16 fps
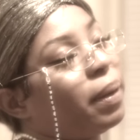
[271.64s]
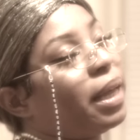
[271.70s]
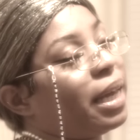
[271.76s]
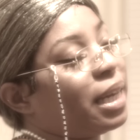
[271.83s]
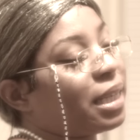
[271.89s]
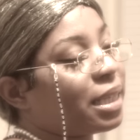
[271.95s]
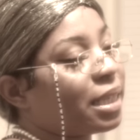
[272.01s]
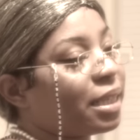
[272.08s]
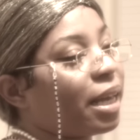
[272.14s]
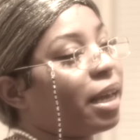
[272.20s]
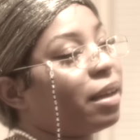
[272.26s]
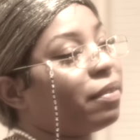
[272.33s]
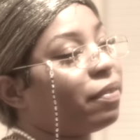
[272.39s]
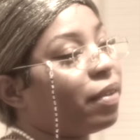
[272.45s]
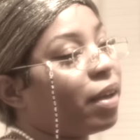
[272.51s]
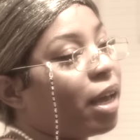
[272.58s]
play it
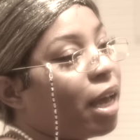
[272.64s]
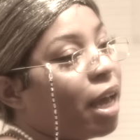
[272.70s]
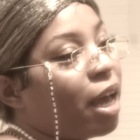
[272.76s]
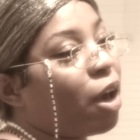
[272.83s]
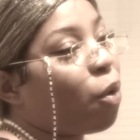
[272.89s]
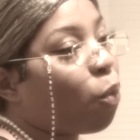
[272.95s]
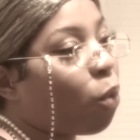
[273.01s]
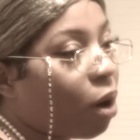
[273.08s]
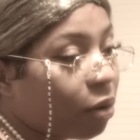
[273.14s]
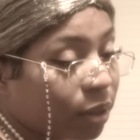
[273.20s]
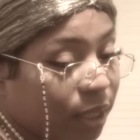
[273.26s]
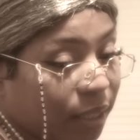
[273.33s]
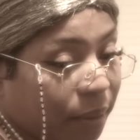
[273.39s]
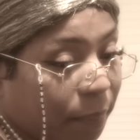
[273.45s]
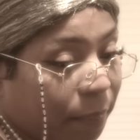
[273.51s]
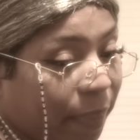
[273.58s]
safe and walk
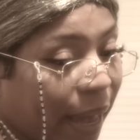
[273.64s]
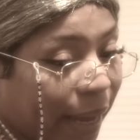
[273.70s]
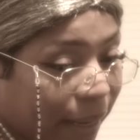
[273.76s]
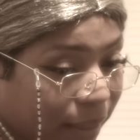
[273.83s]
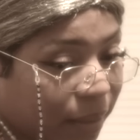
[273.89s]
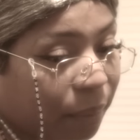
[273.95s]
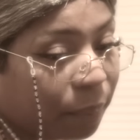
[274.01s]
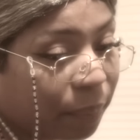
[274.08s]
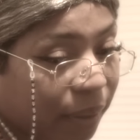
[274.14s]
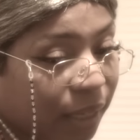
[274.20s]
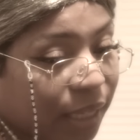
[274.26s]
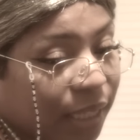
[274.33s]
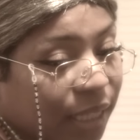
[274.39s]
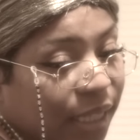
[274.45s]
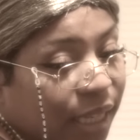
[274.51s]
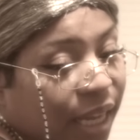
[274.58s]
to the back of the
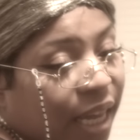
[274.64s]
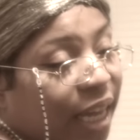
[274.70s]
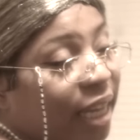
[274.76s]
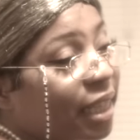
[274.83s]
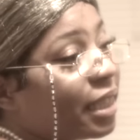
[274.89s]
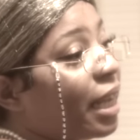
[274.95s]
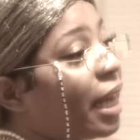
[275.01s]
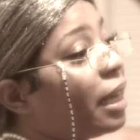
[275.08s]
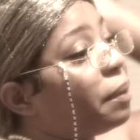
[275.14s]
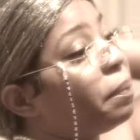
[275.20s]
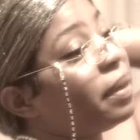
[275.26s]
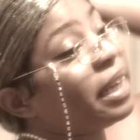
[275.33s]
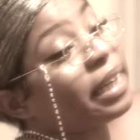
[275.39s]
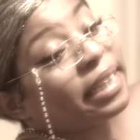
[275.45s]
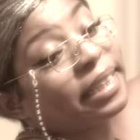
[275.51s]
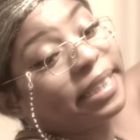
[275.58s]
bus and take
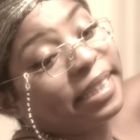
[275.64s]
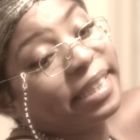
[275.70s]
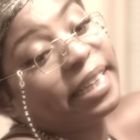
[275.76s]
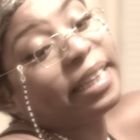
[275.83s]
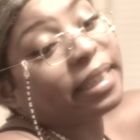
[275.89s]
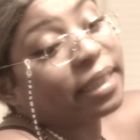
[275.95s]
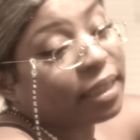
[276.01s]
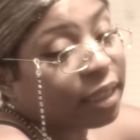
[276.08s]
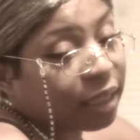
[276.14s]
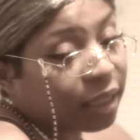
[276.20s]
me a seat.